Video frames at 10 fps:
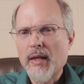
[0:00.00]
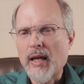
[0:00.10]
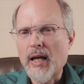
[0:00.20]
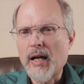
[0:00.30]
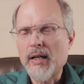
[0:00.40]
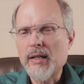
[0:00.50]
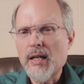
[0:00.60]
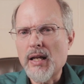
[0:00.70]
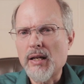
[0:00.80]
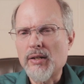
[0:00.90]
and
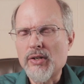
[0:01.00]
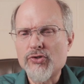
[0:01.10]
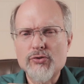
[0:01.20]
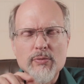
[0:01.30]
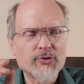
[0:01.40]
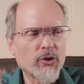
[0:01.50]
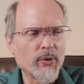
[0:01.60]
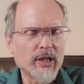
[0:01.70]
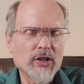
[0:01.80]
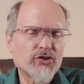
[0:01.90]
he, his troops go
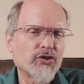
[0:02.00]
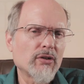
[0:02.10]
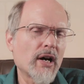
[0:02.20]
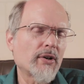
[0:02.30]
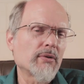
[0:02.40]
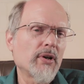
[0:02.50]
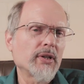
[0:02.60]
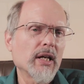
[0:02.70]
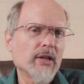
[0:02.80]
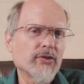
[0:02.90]
and they slaughter all
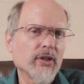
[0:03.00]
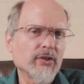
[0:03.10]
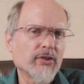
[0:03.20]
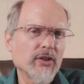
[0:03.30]
the innocents.